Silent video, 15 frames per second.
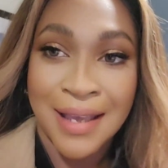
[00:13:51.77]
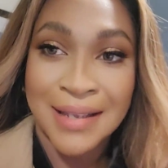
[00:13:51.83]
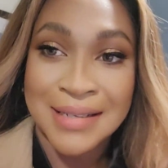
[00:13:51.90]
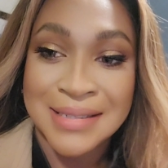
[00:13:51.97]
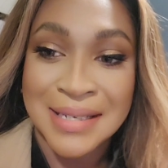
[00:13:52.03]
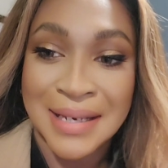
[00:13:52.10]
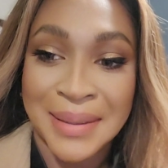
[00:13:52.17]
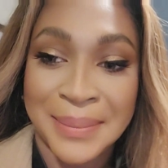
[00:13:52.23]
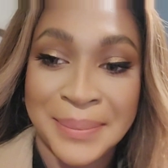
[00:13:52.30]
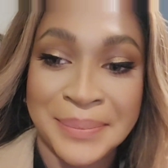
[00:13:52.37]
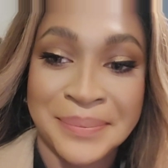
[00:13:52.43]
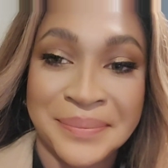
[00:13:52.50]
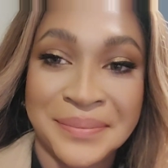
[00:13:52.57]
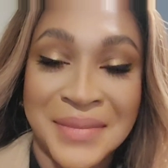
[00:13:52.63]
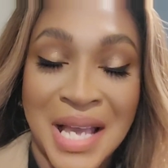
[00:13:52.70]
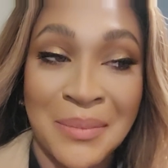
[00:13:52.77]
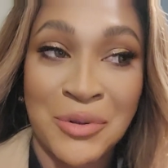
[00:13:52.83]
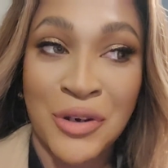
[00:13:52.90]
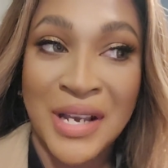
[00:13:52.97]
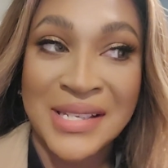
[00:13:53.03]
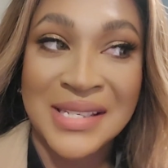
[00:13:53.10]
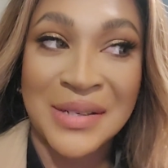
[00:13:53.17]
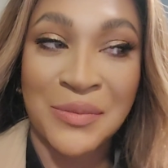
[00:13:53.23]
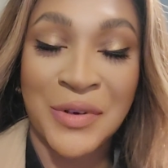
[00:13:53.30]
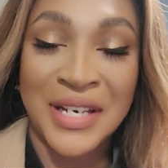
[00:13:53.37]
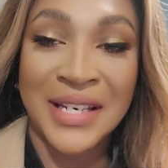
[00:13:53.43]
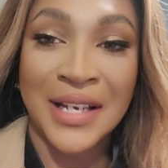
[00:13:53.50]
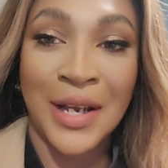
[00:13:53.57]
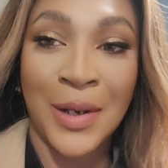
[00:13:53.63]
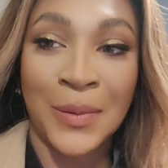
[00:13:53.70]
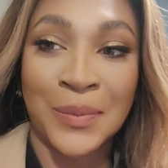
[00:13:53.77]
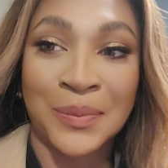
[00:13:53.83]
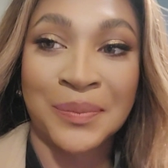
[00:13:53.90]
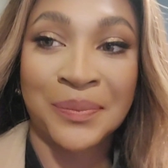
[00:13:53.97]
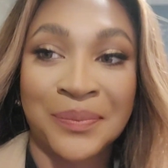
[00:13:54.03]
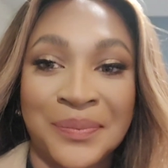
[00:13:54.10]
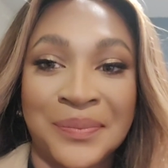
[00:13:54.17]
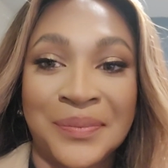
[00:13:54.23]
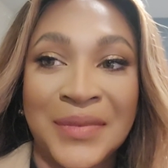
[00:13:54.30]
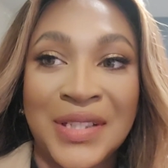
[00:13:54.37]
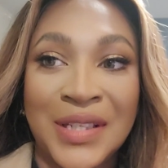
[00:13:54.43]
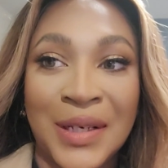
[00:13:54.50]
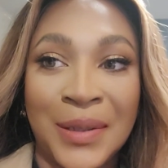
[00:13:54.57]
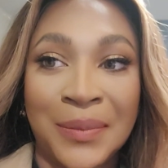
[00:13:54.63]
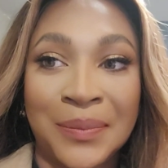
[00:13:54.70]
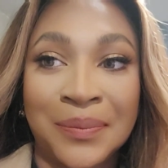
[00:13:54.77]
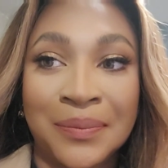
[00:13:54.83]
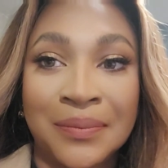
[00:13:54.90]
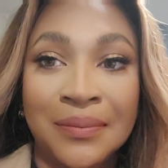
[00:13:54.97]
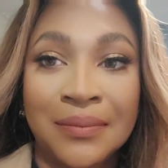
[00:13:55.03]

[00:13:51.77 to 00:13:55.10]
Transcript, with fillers: and um, I'm dressed and ready to go. So